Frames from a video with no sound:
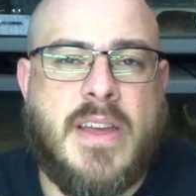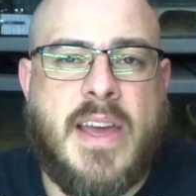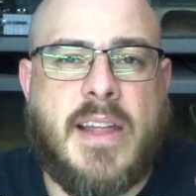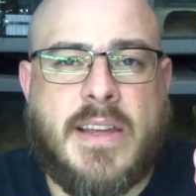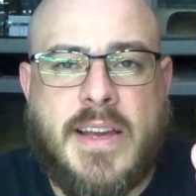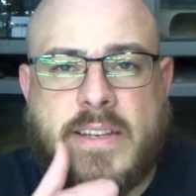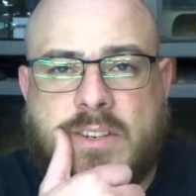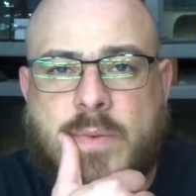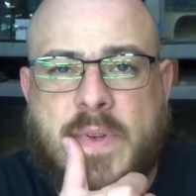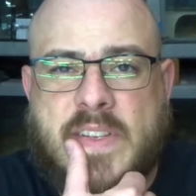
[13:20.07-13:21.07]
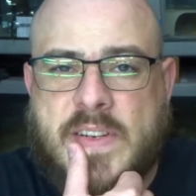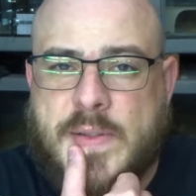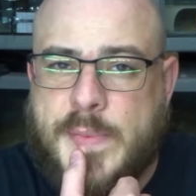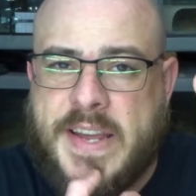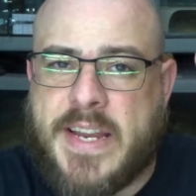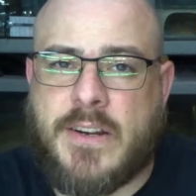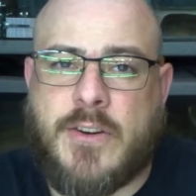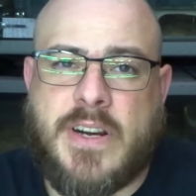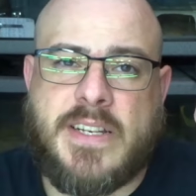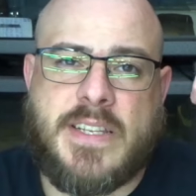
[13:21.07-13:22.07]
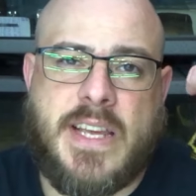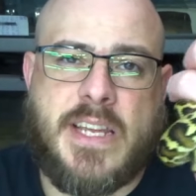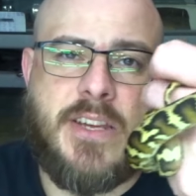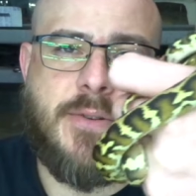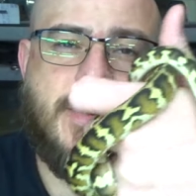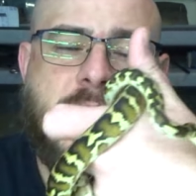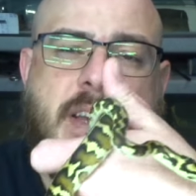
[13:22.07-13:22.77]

Heli Guy Serpents, you're the man. Chris, thank you